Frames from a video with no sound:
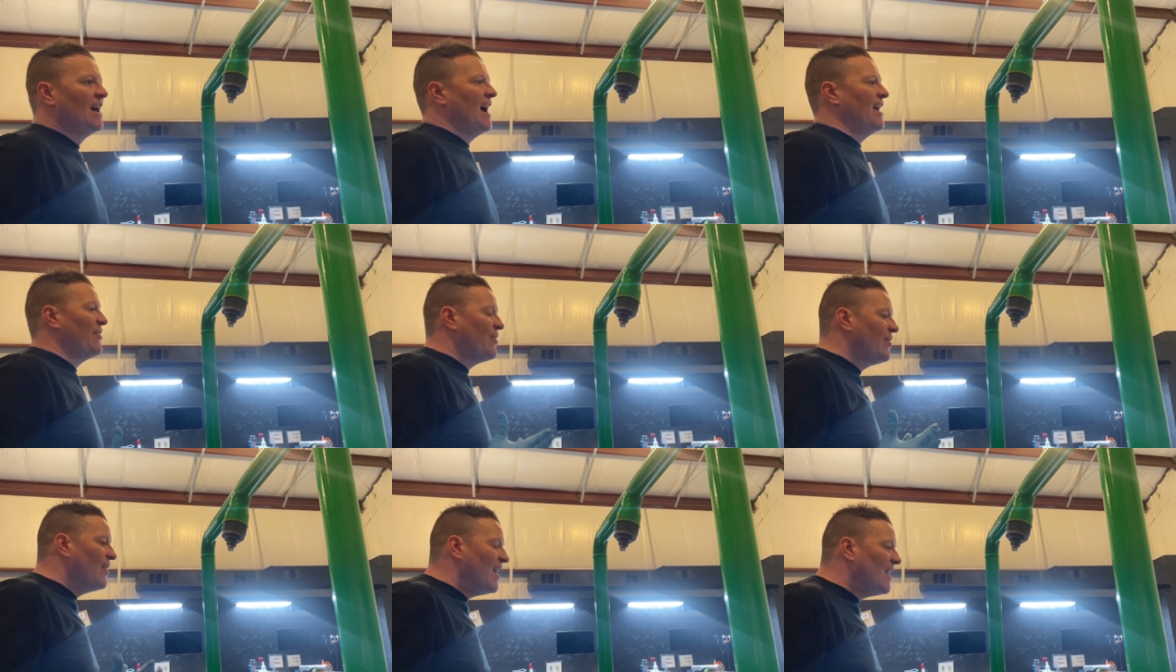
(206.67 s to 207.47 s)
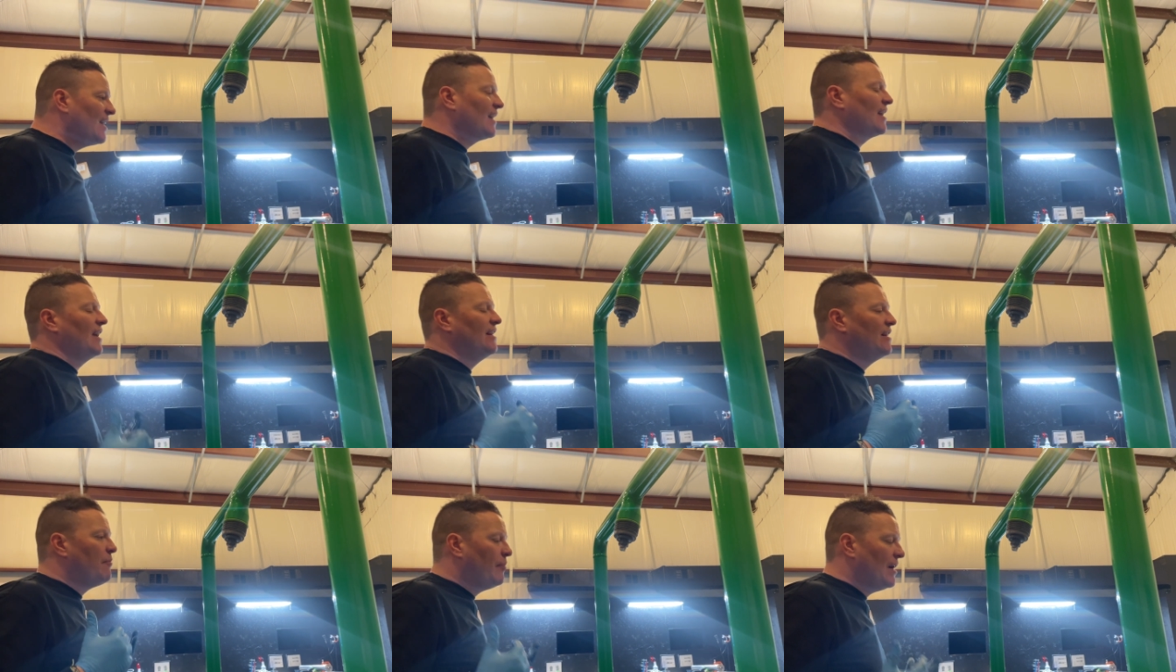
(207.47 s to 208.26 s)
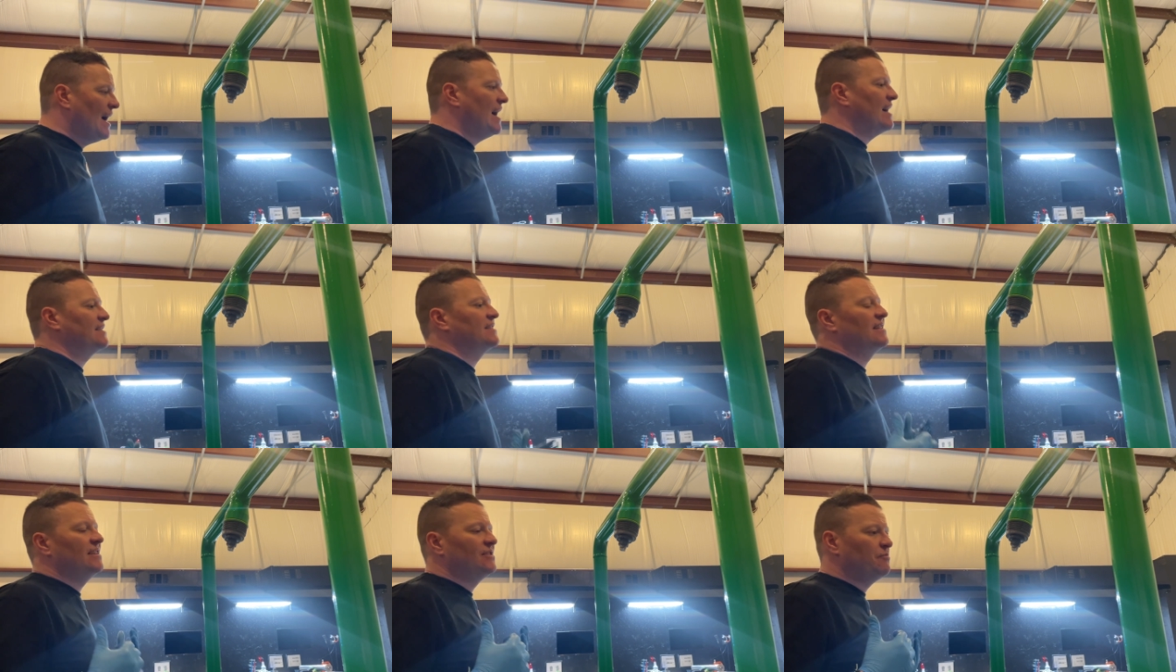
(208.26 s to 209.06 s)
I think in the past
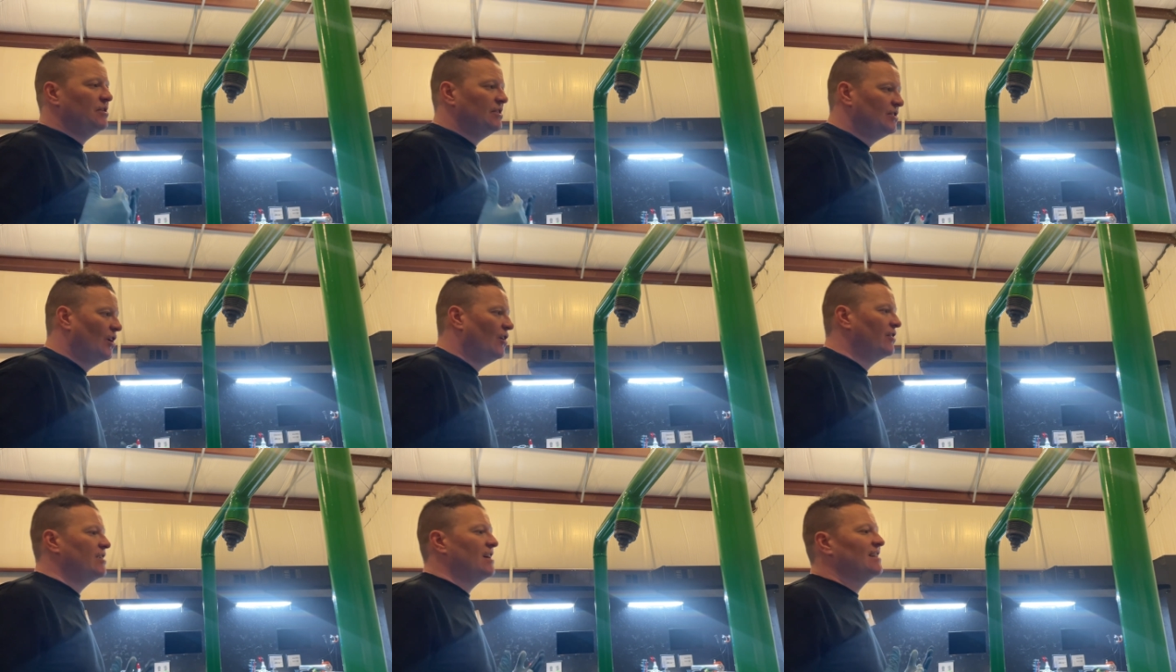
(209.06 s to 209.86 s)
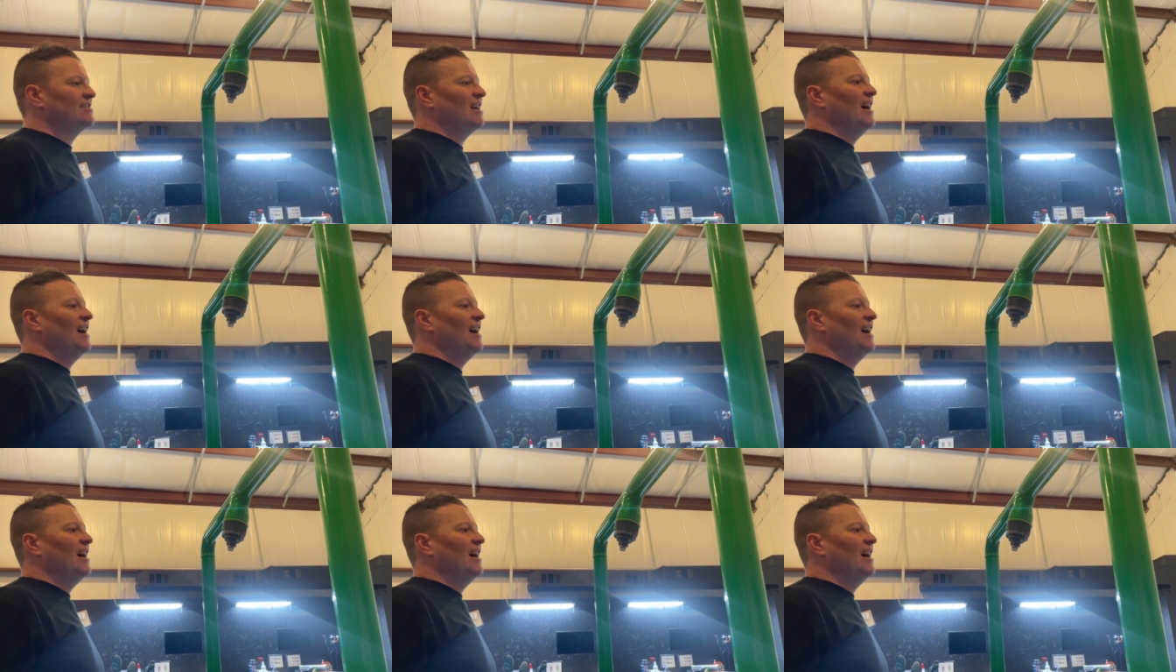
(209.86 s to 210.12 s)
it's been done as